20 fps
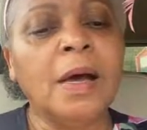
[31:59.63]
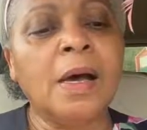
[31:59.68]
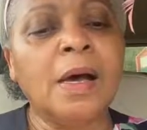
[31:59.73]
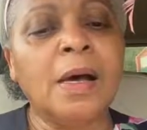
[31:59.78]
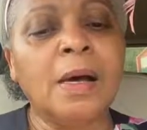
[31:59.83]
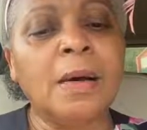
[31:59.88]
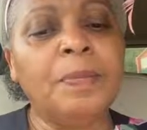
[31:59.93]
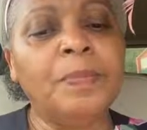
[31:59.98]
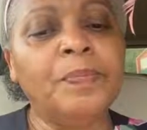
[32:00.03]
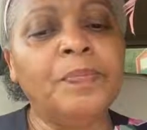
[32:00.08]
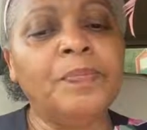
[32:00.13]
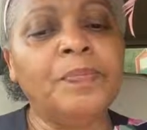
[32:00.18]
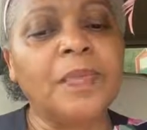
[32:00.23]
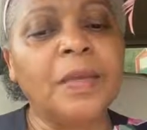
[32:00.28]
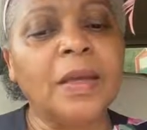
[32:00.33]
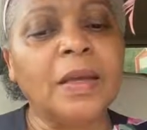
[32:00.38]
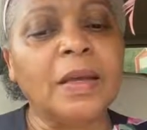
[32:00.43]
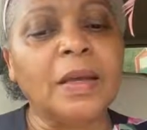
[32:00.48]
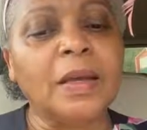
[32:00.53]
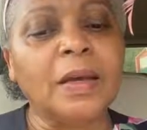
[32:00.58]
Um,
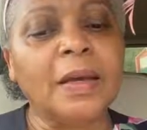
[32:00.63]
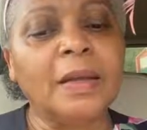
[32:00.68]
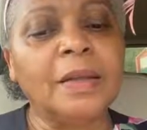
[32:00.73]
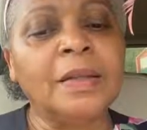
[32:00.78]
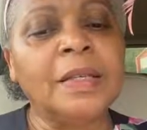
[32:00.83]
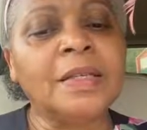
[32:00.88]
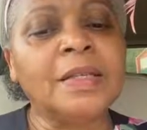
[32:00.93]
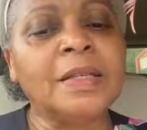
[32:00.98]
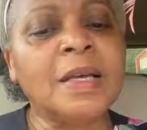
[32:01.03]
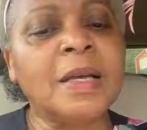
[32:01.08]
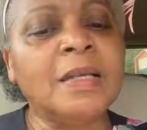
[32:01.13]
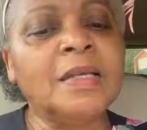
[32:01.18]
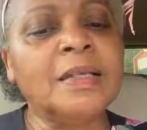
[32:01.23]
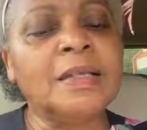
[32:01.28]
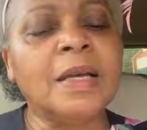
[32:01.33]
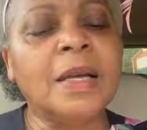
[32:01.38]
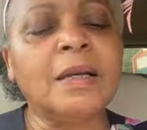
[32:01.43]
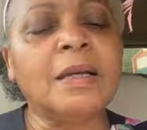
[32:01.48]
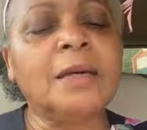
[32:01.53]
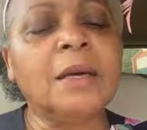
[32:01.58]
the son
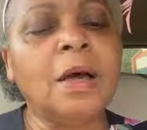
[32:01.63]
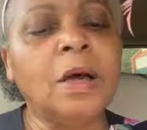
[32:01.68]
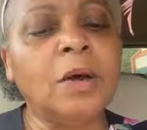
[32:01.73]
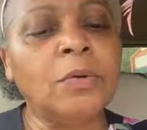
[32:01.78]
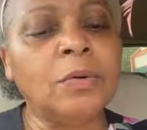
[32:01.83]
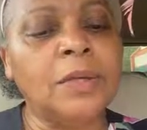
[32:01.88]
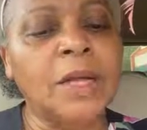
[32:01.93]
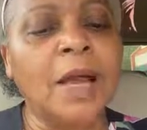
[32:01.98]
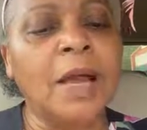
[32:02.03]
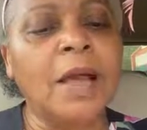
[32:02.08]
said, No,